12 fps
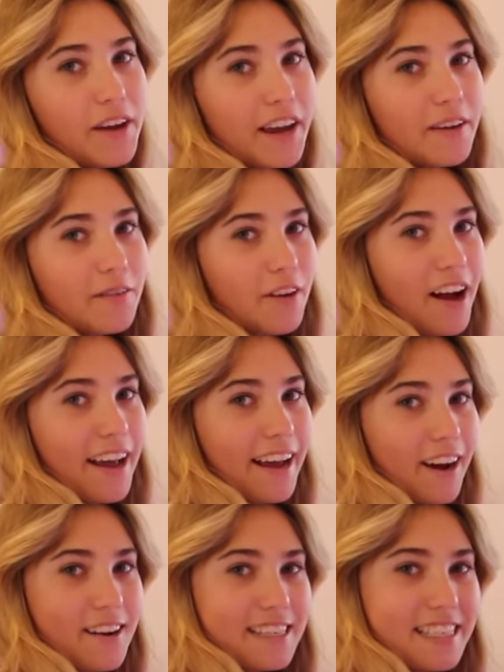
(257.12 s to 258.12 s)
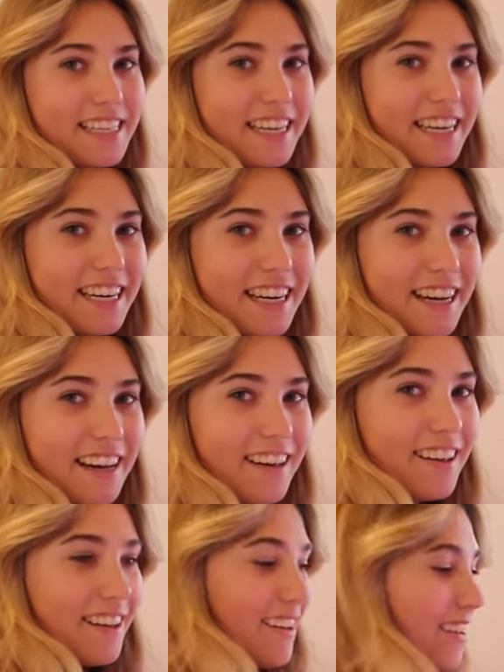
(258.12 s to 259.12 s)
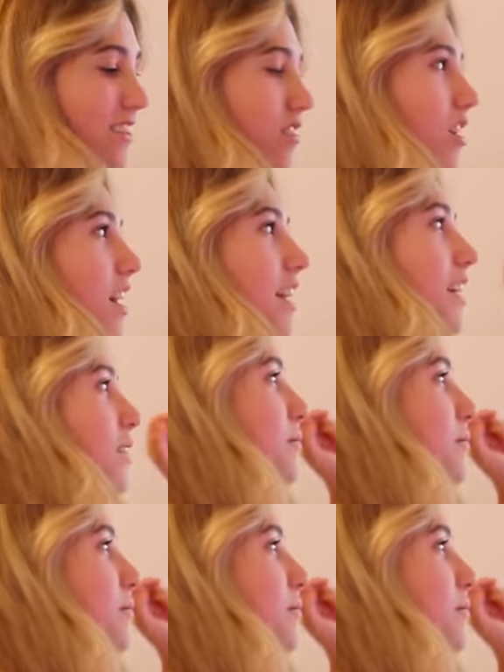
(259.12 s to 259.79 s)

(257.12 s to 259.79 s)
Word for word: you get it right, it goes ding. It's great.